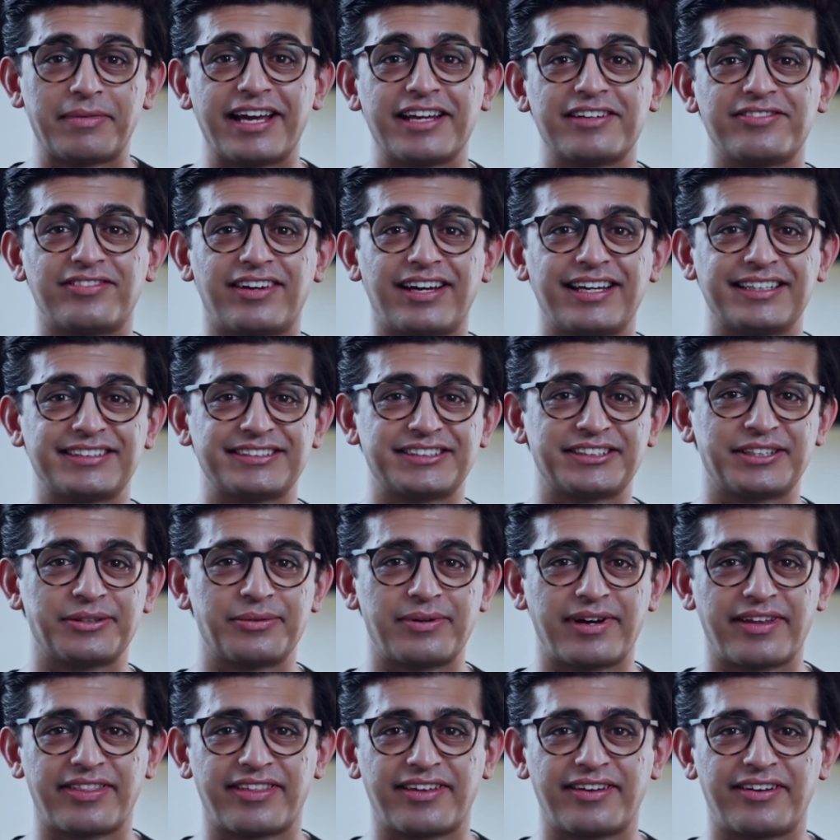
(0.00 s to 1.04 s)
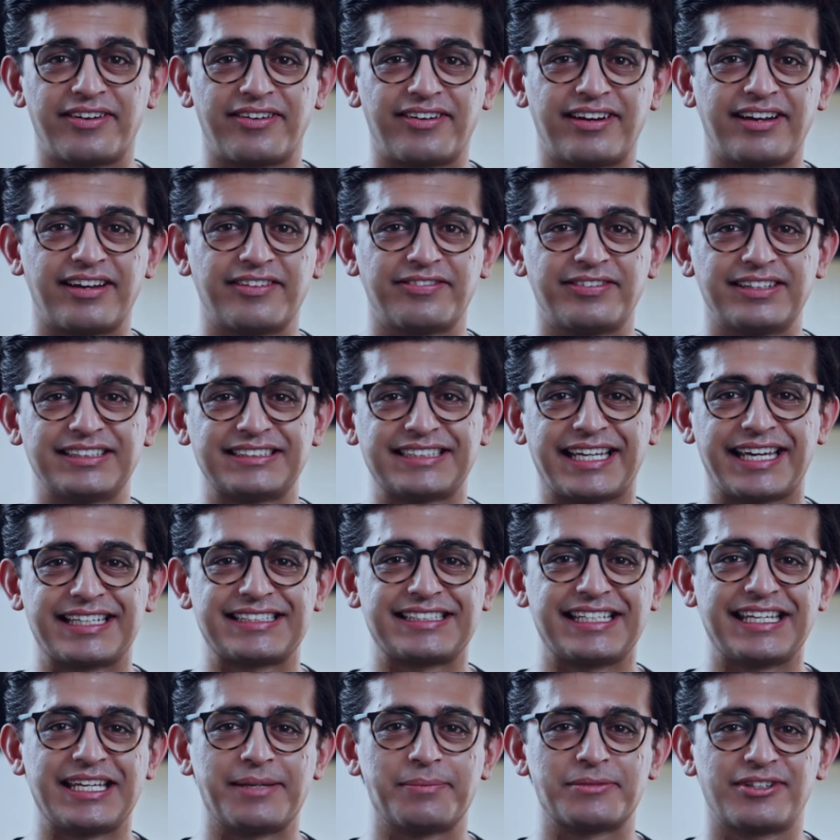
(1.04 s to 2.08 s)
my advice to other fintech
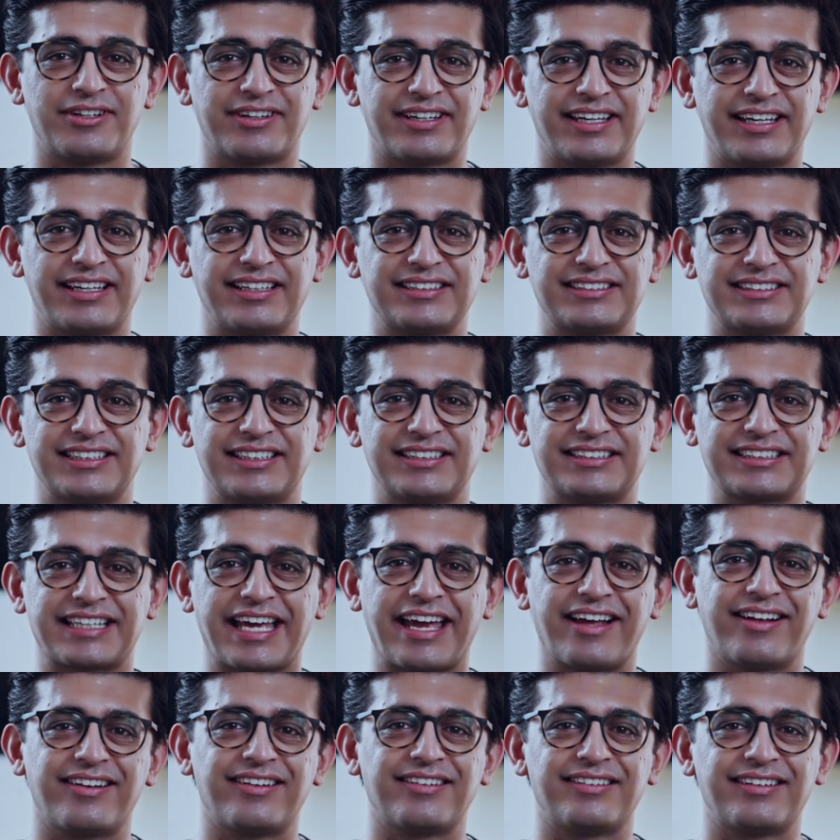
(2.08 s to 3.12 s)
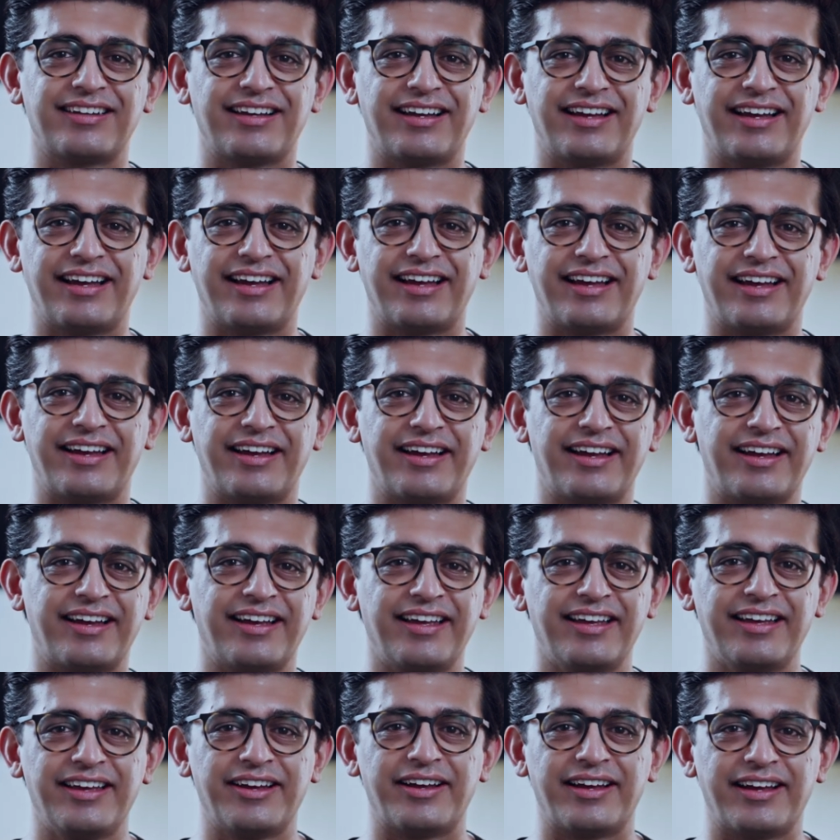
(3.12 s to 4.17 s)
teams looking to scale
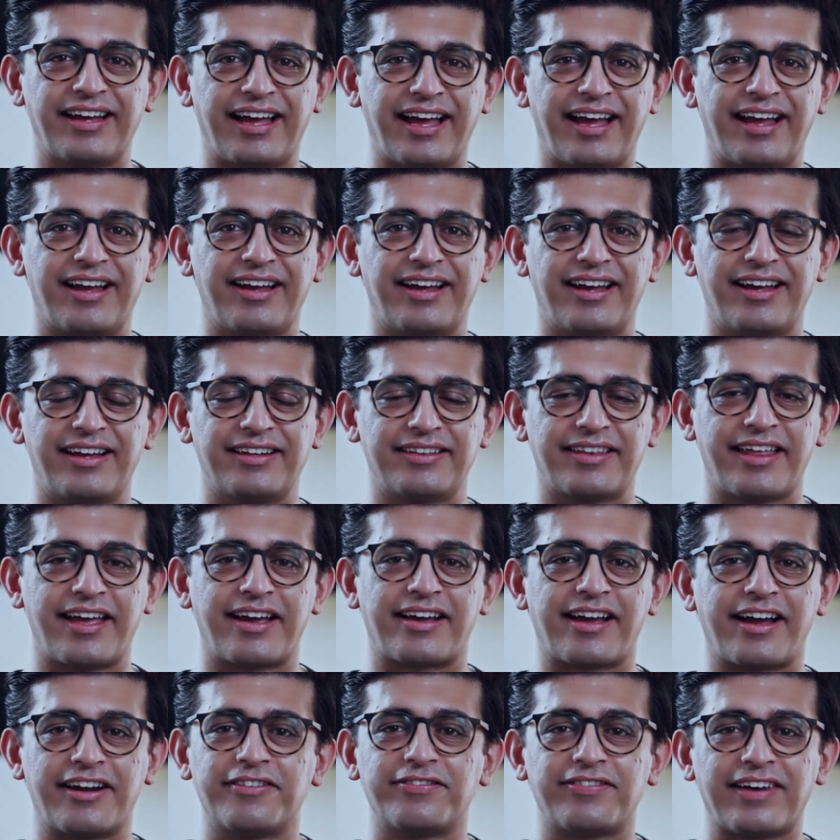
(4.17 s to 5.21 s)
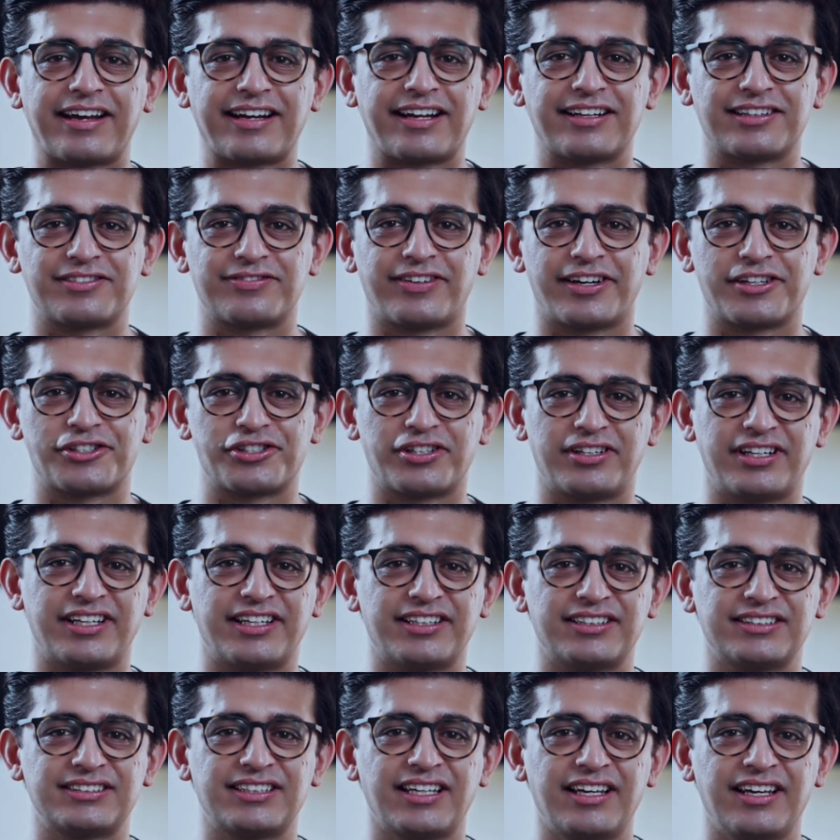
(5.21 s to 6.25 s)
their kind of finance function
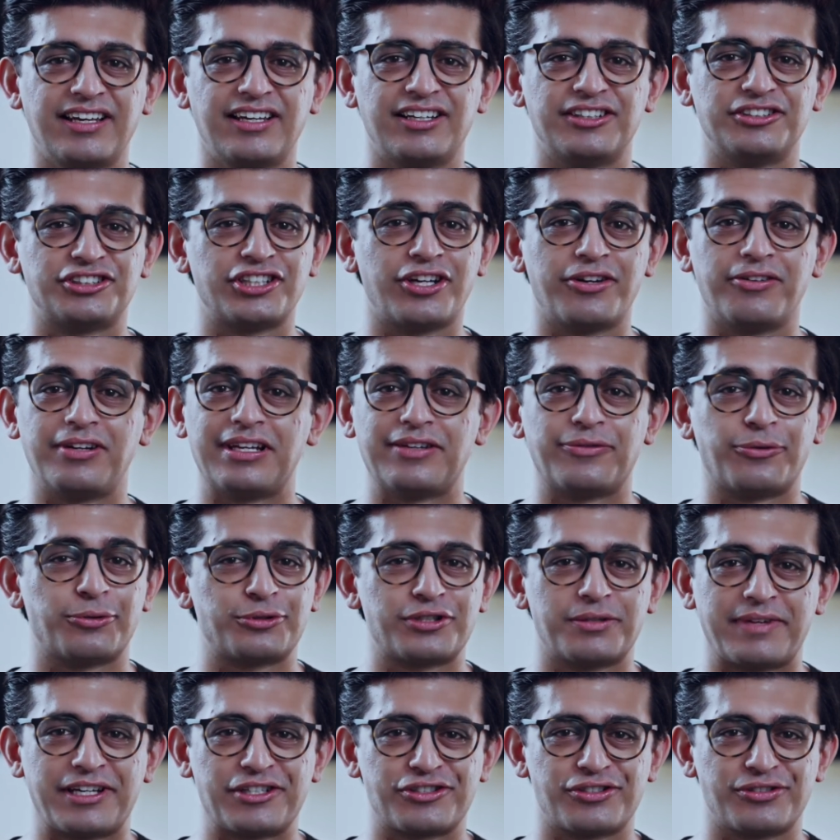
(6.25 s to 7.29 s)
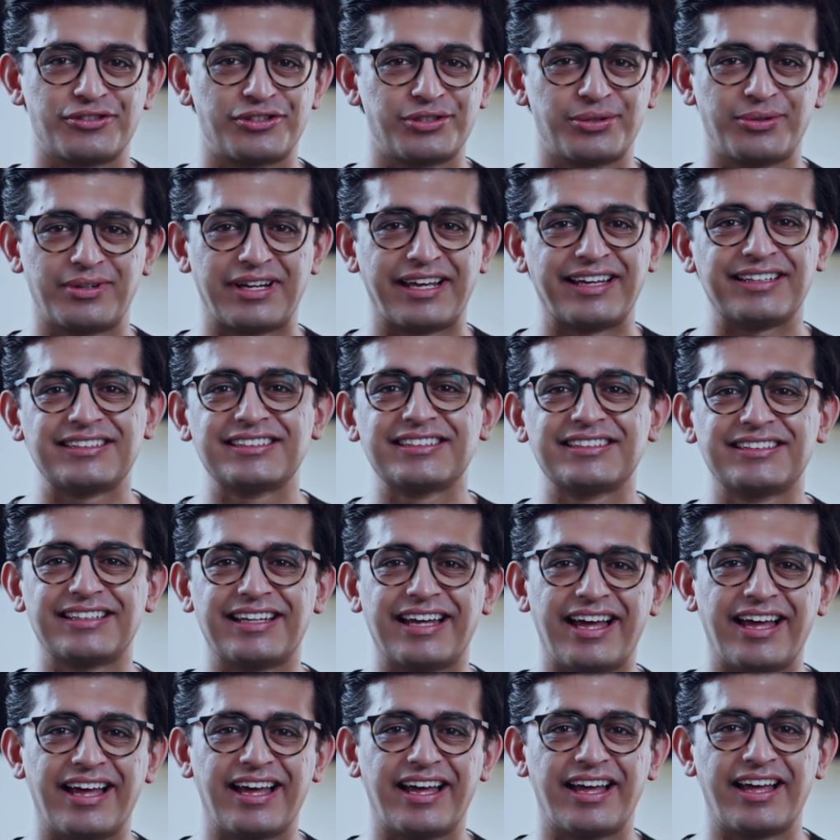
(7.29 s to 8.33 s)
is don't leave automation too late.
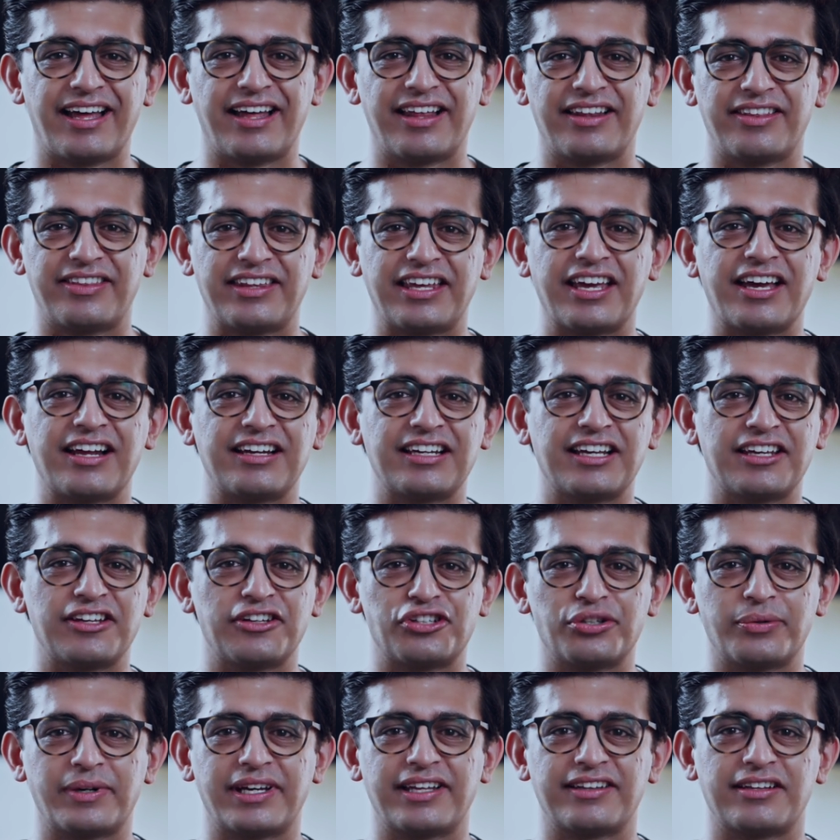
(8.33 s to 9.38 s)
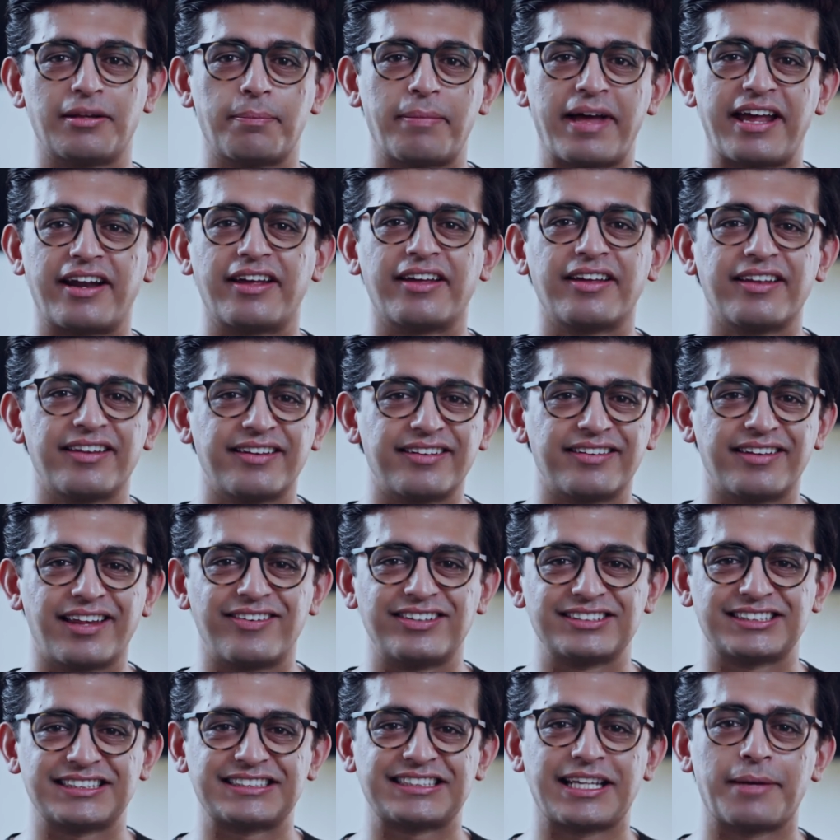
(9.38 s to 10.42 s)
The earlier you do it, the better.
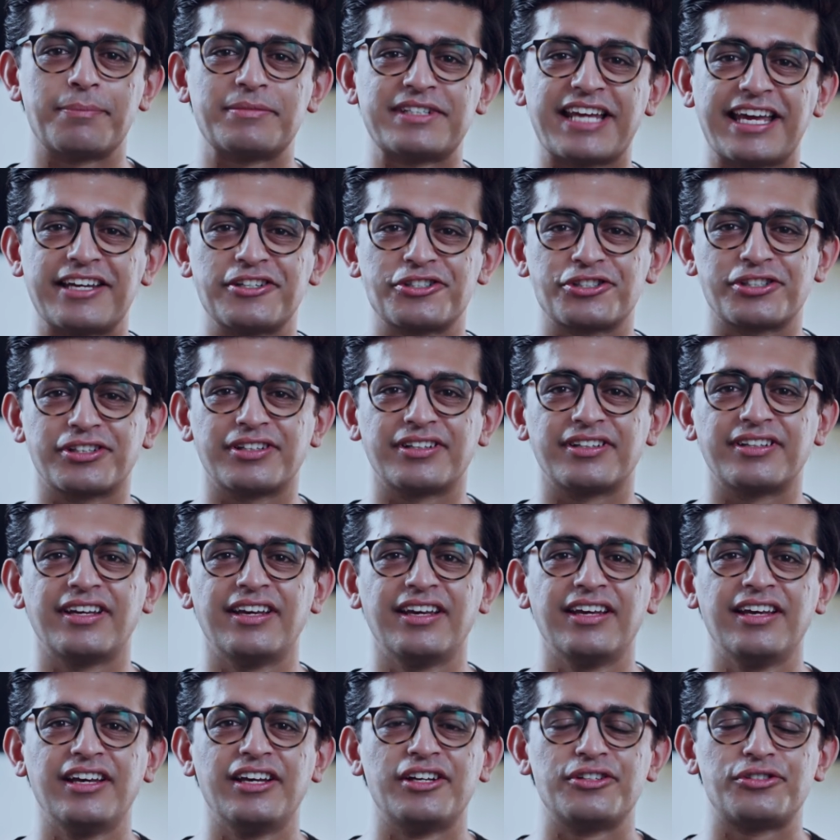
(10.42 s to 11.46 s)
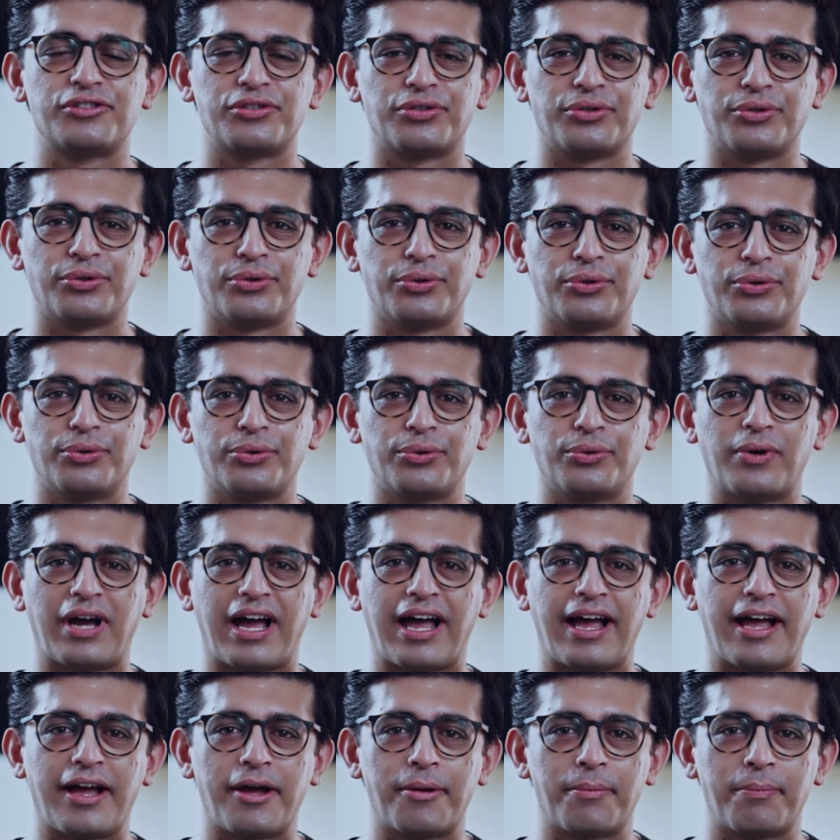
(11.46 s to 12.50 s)
There is a temptation to
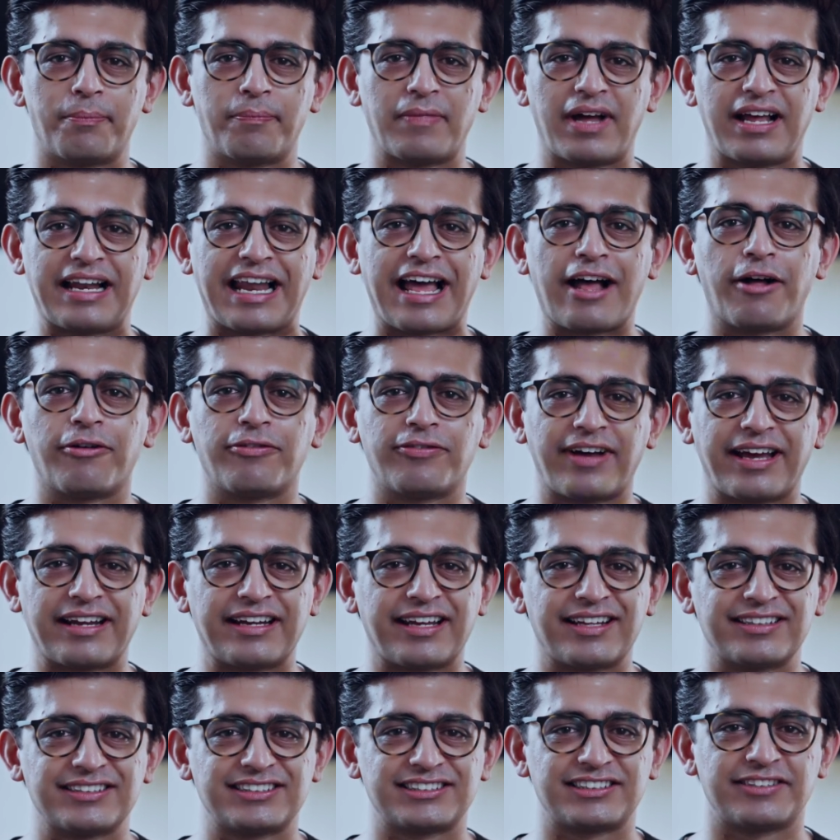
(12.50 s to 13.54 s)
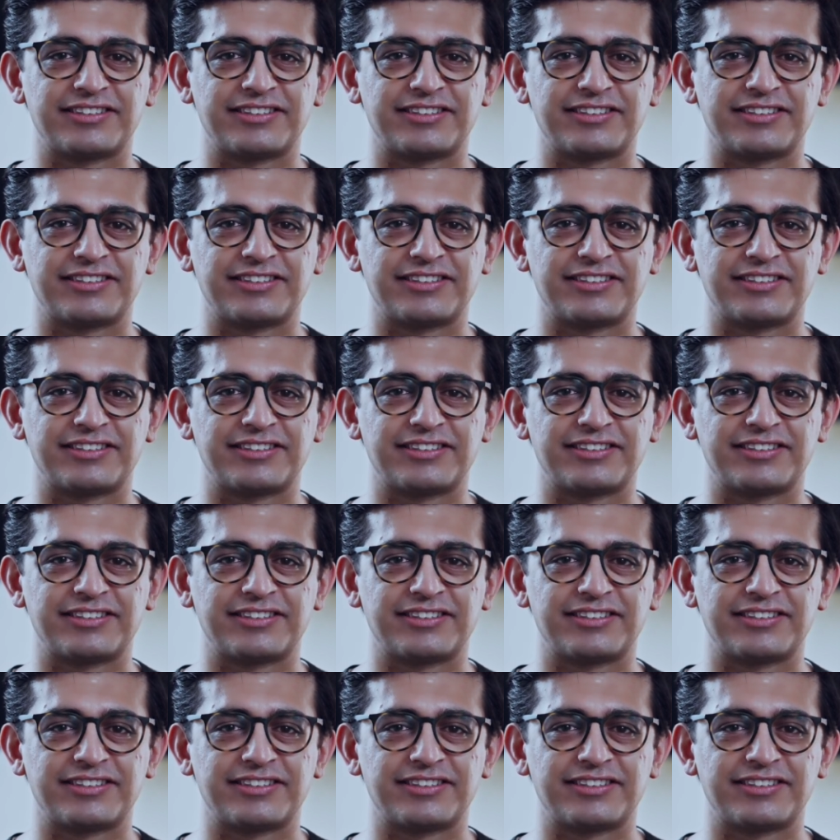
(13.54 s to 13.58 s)
allow finance